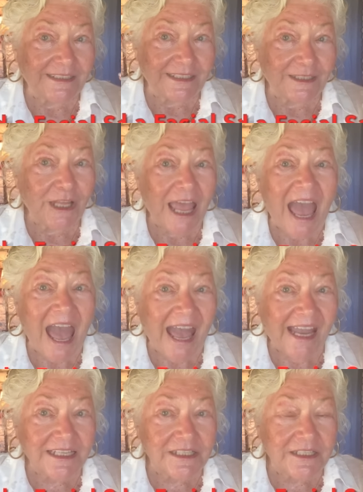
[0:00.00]
little
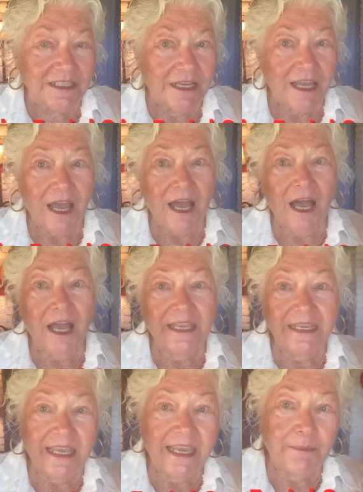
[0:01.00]
hacks, I
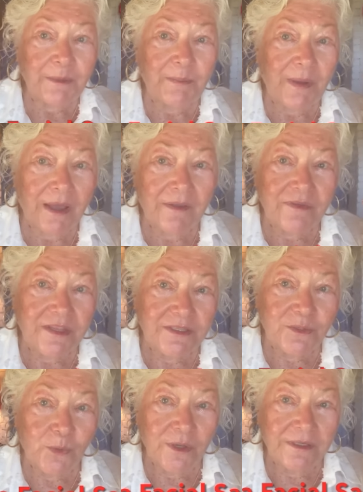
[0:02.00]
came upon
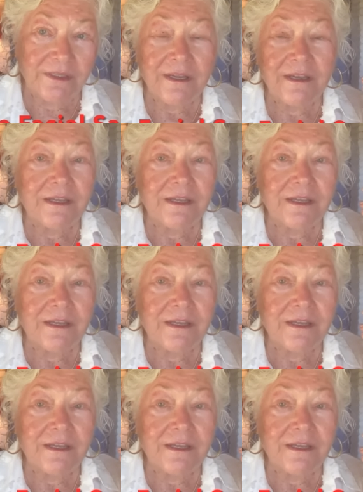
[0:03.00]
this one,